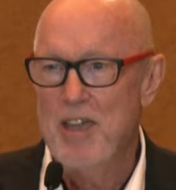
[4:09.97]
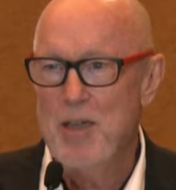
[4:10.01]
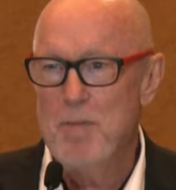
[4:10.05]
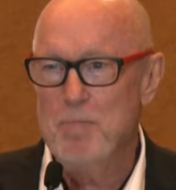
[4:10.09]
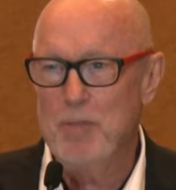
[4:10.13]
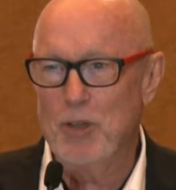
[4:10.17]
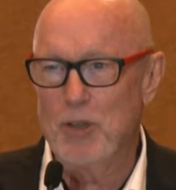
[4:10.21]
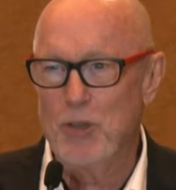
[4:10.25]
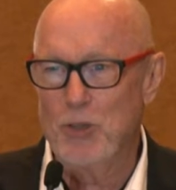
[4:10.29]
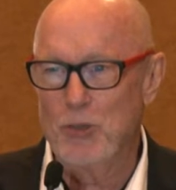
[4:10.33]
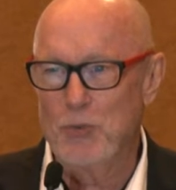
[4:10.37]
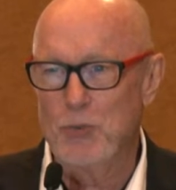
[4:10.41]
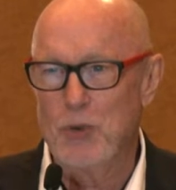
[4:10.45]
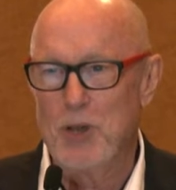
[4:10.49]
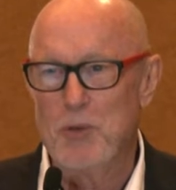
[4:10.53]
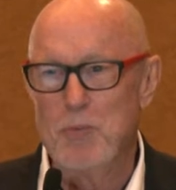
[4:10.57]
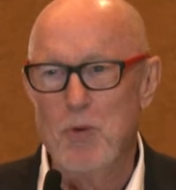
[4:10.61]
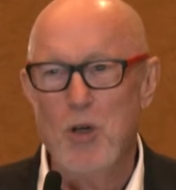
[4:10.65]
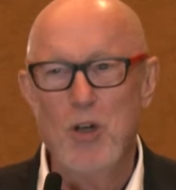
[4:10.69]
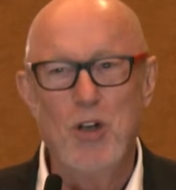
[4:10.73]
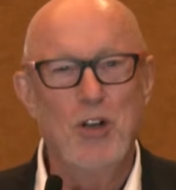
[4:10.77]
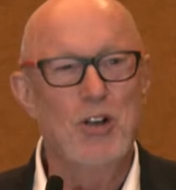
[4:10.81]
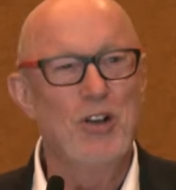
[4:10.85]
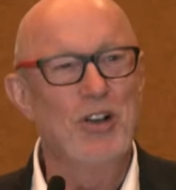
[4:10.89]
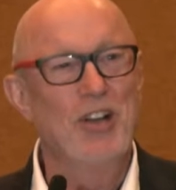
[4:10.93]
because we
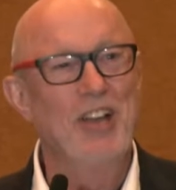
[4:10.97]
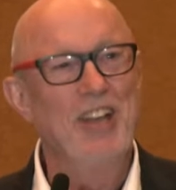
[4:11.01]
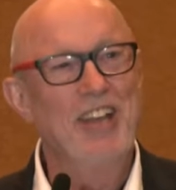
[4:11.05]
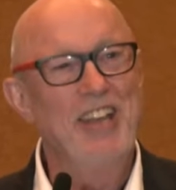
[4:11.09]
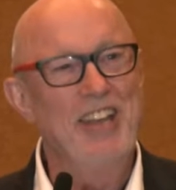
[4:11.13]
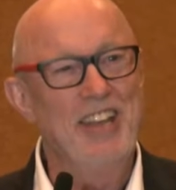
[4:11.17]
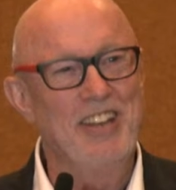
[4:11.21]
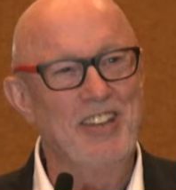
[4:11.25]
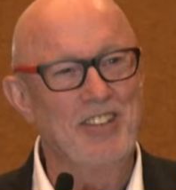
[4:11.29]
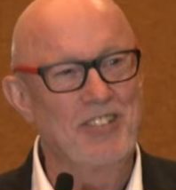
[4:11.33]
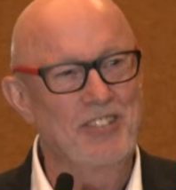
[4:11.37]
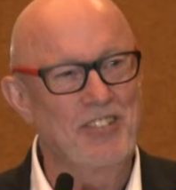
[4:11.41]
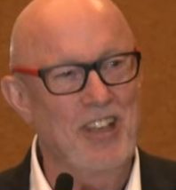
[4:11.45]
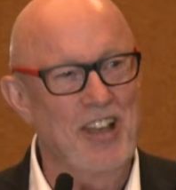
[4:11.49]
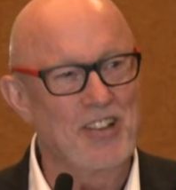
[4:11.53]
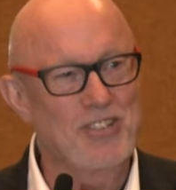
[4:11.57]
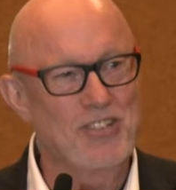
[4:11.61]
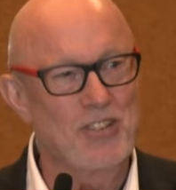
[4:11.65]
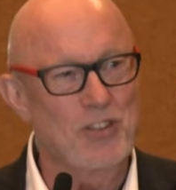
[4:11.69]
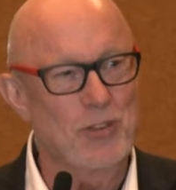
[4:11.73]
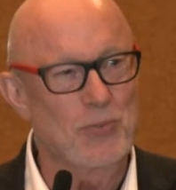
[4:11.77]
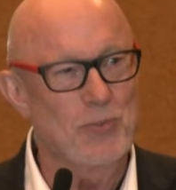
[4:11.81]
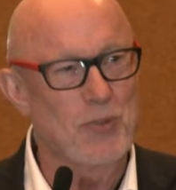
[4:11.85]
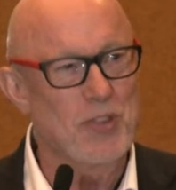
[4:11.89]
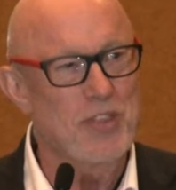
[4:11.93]
were in
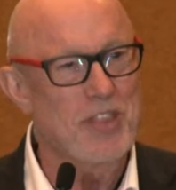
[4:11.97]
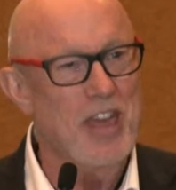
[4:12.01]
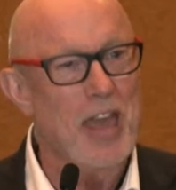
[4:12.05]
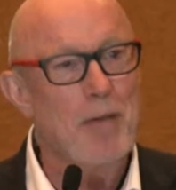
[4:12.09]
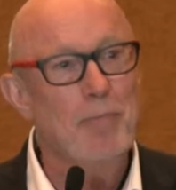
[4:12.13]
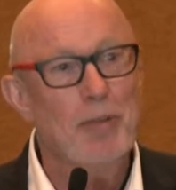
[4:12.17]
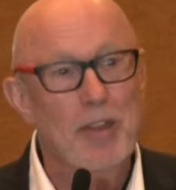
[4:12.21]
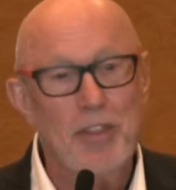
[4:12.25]
discussions with them